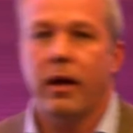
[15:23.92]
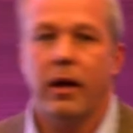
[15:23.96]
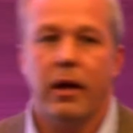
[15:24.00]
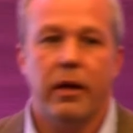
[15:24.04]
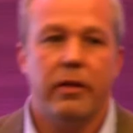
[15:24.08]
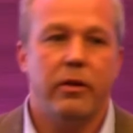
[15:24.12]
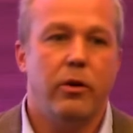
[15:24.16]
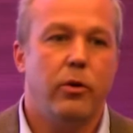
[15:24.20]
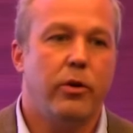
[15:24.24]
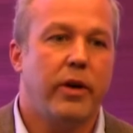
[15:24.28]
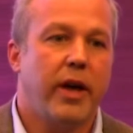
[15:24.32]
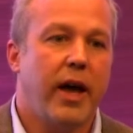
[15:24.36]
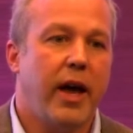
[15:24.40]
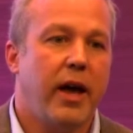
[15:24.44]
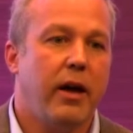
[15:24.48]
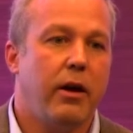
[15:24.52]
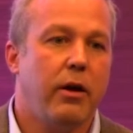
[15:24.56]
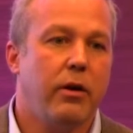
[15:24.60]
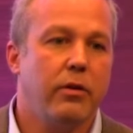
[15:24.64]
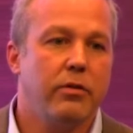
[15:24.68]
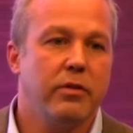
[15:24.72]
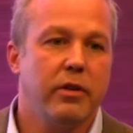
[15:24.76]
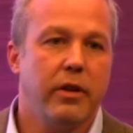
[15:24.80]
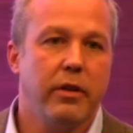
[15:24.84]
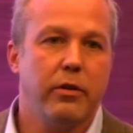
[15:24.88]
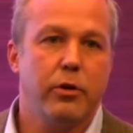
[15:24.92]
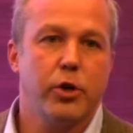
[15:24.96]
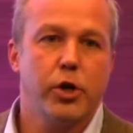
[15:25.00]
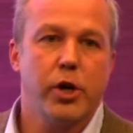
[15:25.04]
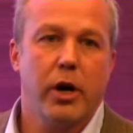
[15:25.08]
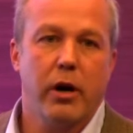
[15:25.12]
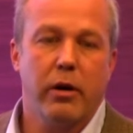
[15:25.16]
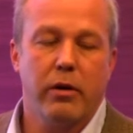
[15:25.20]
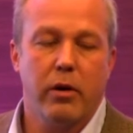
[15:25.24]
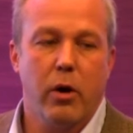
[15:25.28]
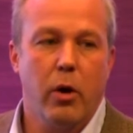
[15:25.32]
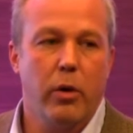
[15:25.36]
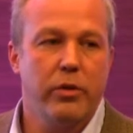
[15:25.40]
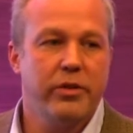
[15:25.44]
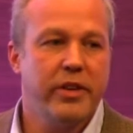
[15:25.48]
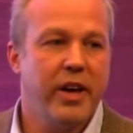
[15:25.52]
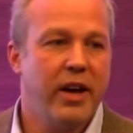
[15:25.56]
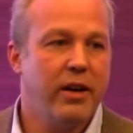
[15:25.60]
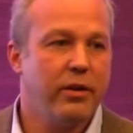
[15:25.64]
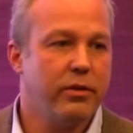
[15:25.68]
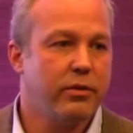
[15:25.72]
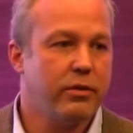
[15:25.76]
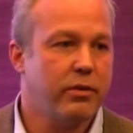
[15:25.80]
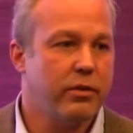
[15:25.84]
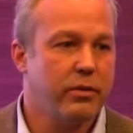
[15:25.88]
In the UK, here's another chart.
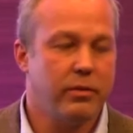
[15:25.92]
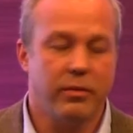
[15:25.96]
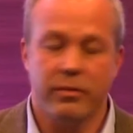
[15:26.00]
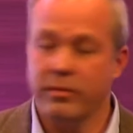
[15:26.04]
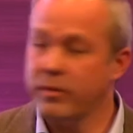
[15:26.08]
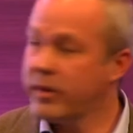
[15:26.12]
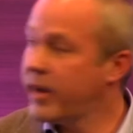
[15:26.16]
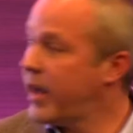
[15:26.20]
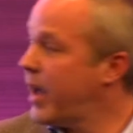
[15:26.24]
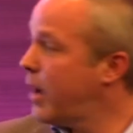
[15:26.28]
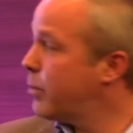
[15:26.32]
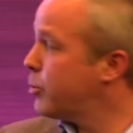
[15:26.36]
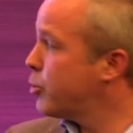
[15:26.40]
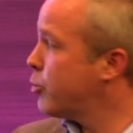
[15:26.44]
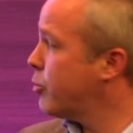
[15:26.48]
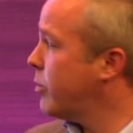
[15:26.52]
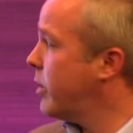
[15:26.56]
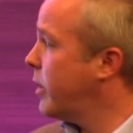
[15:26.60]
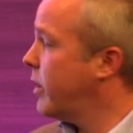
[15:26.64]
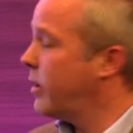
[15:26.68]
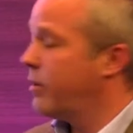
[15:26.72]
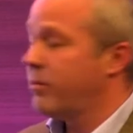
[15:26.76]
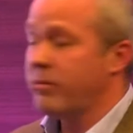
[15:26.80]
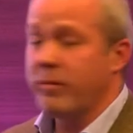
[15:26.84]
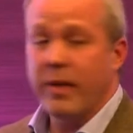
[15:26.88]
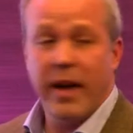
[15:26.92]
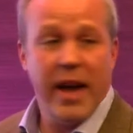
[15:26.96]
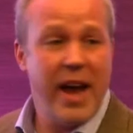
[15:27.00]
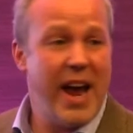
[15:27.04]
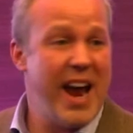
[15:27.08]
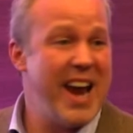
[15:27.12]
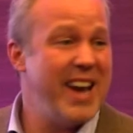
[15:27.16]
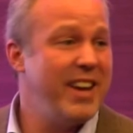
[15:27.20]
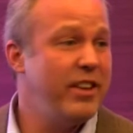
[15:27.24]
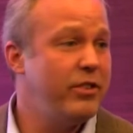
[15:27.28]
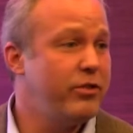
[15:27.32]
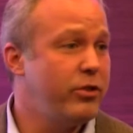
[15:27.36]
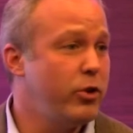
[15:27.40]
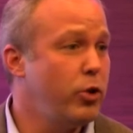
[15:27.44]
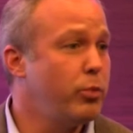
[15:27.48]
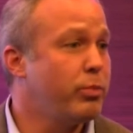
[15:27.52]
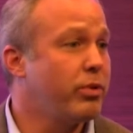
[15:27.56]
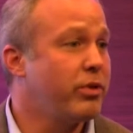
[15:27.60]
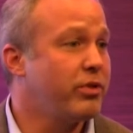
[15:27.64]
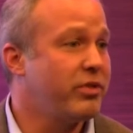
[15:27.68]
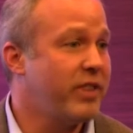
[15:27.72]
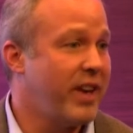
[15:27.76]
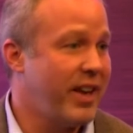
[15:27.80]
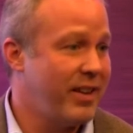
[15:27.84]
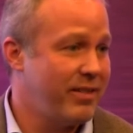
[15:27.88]
Hotels capturing
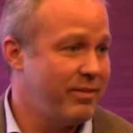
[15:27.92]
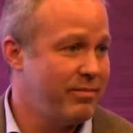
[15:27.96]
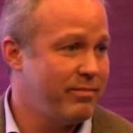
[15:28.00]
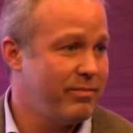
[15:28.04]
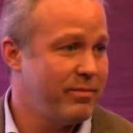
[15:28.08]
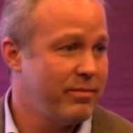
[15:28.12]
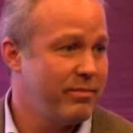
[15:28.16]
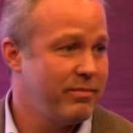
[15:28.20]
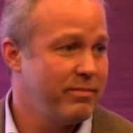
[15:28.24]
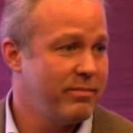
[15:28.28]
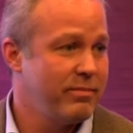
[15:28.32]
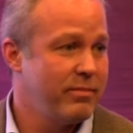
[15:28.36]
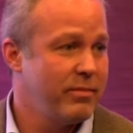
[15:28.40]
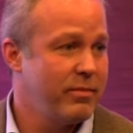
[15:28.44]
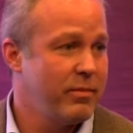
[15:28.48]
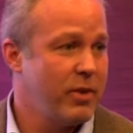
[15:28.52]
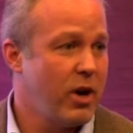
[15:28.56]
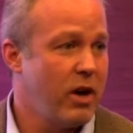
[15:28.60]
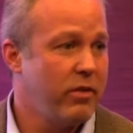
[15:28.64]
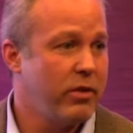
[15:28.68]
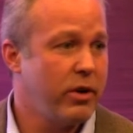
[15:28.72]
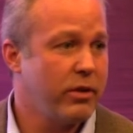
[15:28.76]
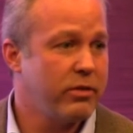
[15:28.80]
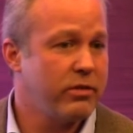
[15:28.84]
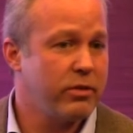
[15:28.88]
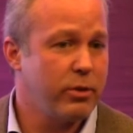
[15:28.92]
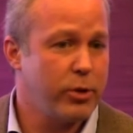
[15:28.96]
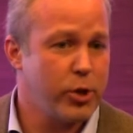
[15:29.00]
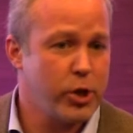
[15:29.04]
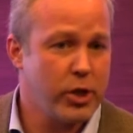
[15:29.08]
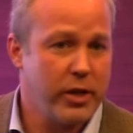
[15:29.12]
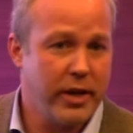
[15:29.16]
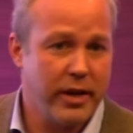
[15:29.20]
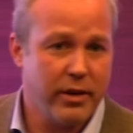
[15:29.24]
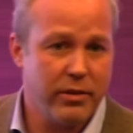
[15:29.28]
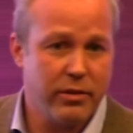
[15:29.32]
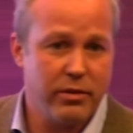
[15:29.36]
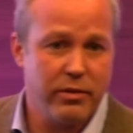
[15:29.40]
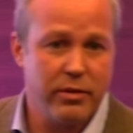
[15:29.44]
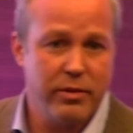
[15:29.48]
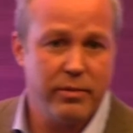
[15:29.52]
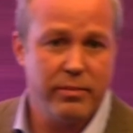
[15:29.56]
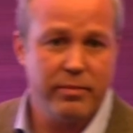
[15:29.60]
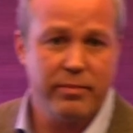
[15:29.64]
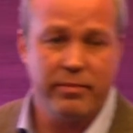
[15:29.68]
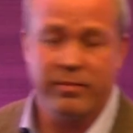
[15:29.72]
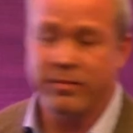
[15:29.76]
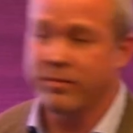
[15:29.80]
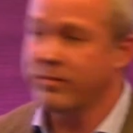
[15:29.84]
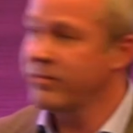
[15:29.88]
82% of all search clicks.
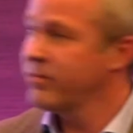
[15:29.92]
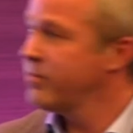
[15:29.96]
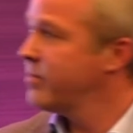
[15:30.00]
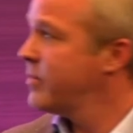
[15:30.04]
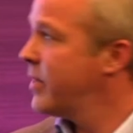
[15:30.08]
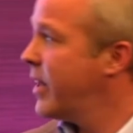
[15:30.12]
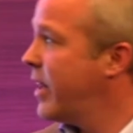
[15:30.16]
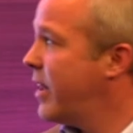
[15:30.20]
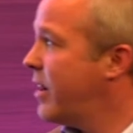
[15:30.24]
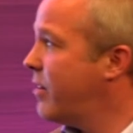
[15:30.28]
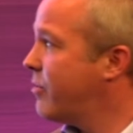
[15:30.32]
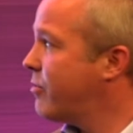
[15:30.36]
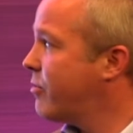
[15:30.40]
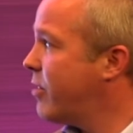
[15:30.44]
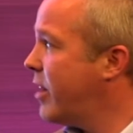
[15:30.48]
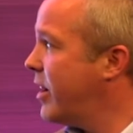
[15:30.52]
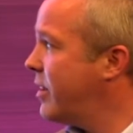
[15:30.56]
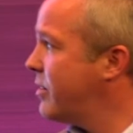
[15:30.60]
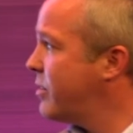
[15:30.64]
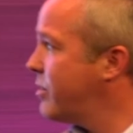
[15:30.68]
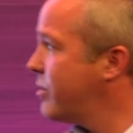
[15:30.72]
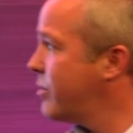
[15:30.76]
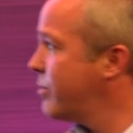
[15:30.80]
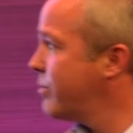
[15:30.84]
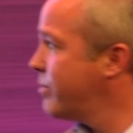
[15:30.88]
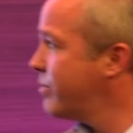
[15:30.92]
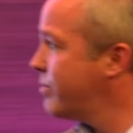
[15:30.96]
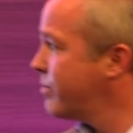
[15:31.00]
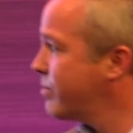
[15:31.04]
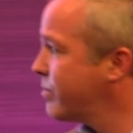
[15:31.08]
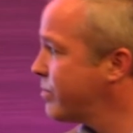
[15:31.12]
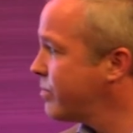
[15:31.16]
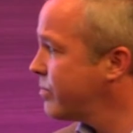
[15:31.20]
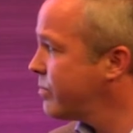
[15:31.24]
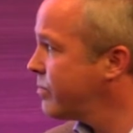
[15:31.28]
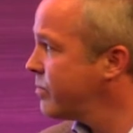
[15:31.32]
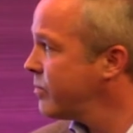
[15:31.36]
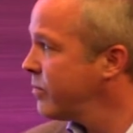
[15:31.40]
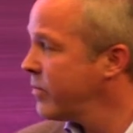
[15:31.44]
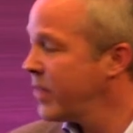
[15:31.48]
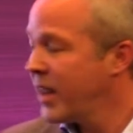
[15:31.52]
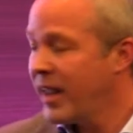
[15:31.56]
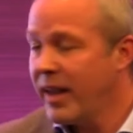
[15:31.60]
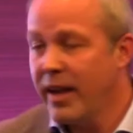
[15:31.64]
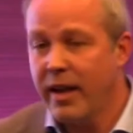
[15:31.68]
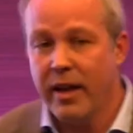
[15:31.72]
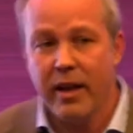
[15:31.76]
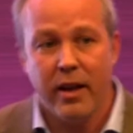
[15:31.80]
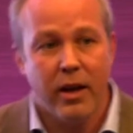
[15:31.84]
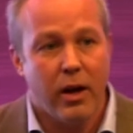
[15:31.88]
And in France,
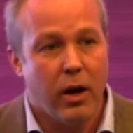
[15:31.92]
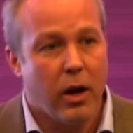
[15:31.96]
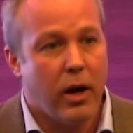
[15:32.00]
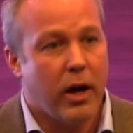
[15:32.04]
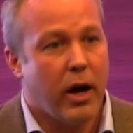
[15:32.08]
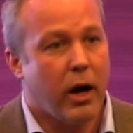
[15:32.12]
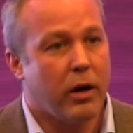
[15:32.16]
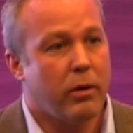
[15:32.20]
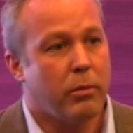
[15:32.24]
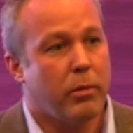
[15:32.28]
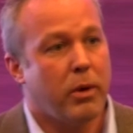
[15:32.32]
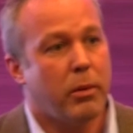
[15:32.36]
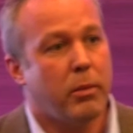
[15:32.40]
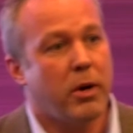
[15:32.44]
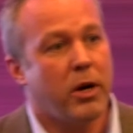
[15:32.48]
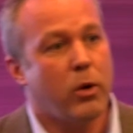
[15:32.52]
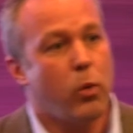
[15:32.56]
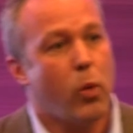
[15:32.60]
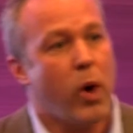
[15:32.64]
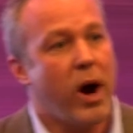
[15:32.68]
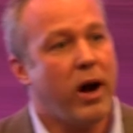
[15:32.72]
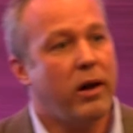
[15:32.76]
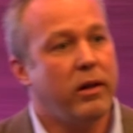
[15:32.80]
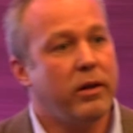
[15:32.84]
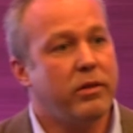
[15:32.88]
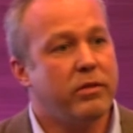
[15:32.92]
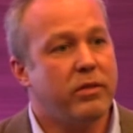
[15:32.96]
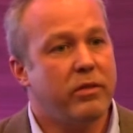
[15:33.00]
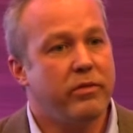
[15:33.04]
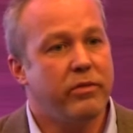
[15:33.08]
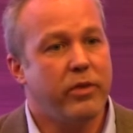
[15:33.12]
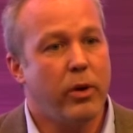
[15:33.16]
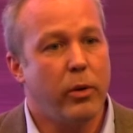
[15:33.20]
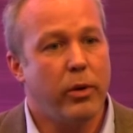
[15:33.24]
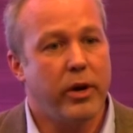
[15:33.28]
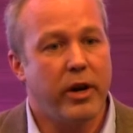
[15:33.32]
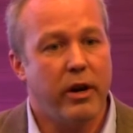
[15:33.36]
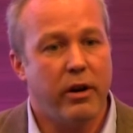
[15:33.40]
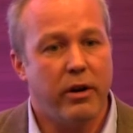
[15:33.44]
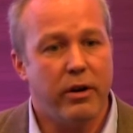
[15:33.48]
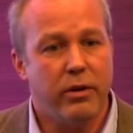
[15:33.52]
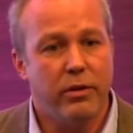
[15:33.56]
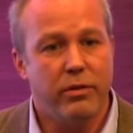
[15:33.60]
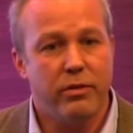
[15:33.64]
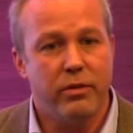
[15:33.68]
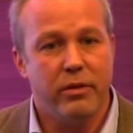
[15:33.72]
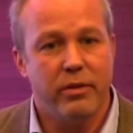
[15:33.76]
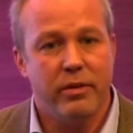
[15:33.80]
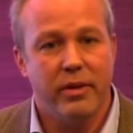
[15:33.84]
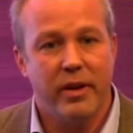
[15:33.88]
among wireless and phone
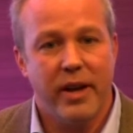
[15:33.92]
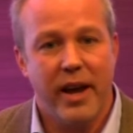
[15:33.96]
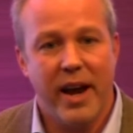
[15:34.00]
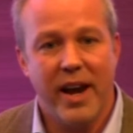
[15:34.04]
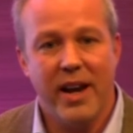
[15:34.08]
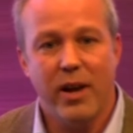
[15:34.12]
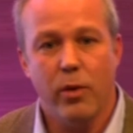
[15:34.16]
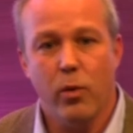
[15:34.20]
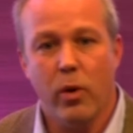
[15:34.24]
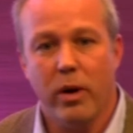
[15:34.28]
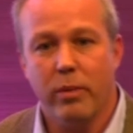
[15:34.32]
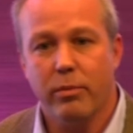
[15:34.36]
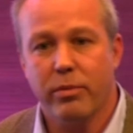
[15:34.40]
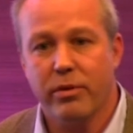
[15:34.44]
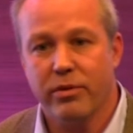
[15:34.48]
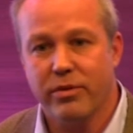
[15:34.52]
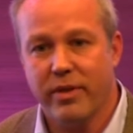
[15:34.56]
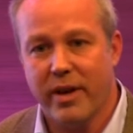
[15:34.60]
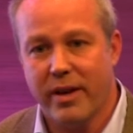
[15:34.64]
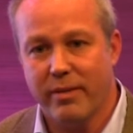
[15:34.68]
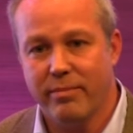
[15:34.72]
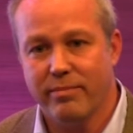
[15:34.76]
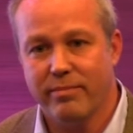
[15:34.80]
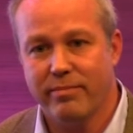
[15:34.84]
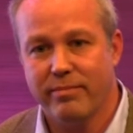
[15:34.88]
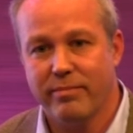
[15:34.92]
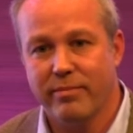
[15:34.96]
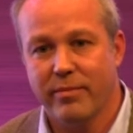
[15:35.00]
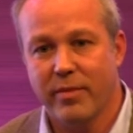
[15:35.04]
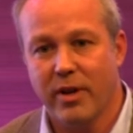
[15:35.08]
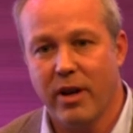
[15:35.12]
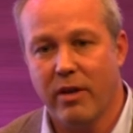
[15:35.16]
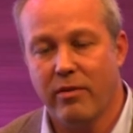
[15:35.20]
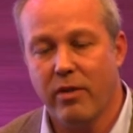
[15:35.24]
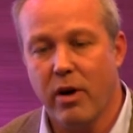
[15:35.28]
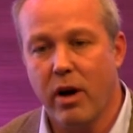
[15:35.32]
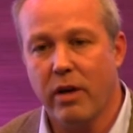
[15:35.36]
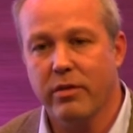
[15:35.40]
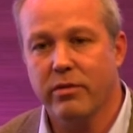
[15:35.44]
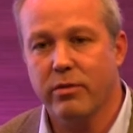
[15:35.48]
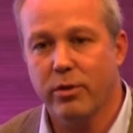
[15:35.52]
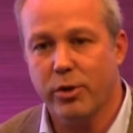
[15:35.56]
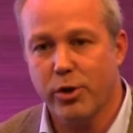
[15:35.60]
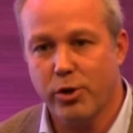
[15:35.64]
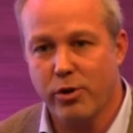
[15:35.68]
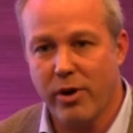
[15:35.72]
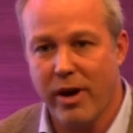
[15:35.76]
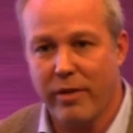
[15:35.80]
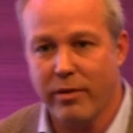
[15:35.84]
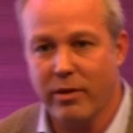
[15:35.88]
carriers, 81% of all
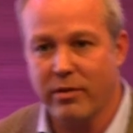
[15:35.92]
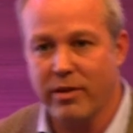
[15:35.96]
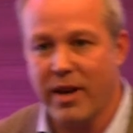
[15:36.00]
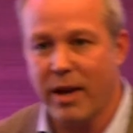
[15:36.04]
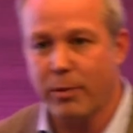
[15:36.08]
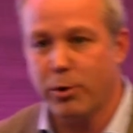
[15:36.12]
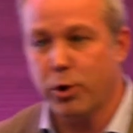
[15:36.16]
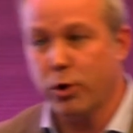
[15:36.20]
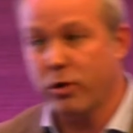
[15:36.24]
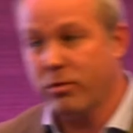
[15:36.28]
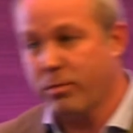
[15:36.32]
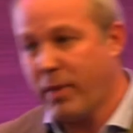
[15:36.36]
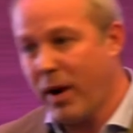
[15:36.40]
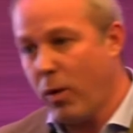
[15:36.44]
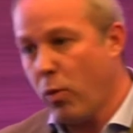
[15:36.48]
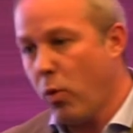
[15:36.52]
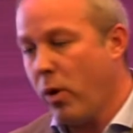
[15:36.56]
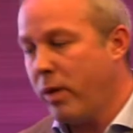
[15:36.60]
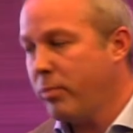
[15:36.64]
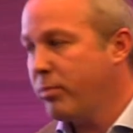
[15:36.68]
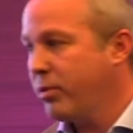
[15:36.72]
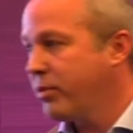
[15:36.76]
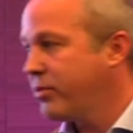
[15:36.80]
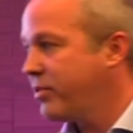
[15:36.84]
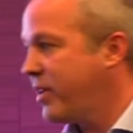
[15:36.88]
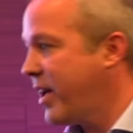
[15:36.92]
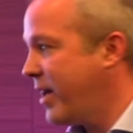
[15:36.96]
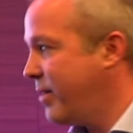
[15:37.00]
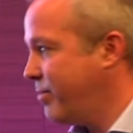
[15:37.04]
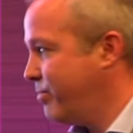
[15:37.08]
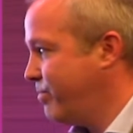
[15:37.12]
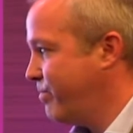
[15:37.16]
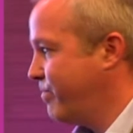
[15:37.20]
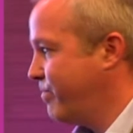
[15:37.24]
search traffic is captured just by 1%.